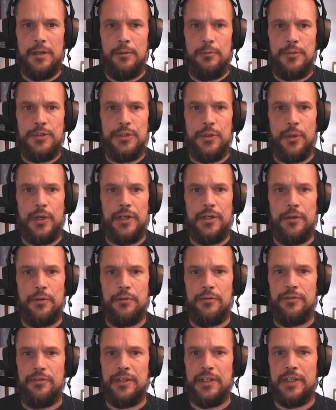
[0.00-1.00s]
So I don't
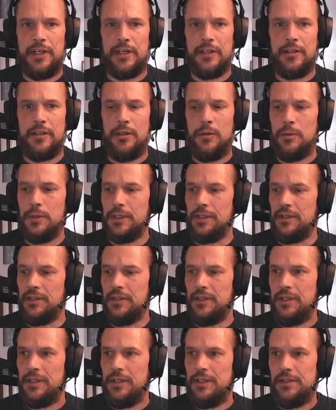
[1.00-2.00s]
think I go with
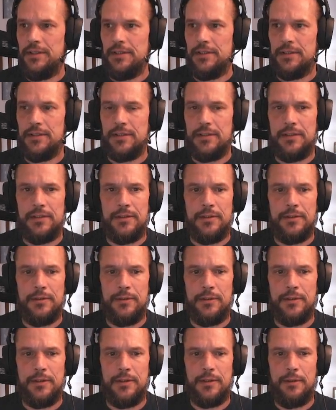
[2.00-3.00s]
that.
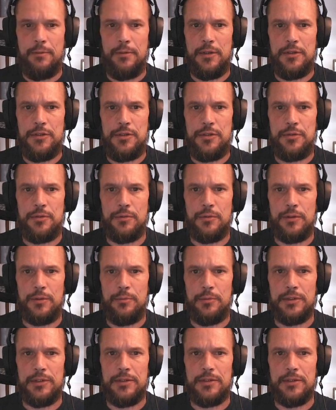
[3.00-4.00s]
I'm not sure,
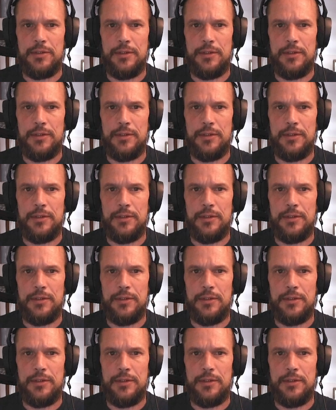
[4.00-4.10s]
but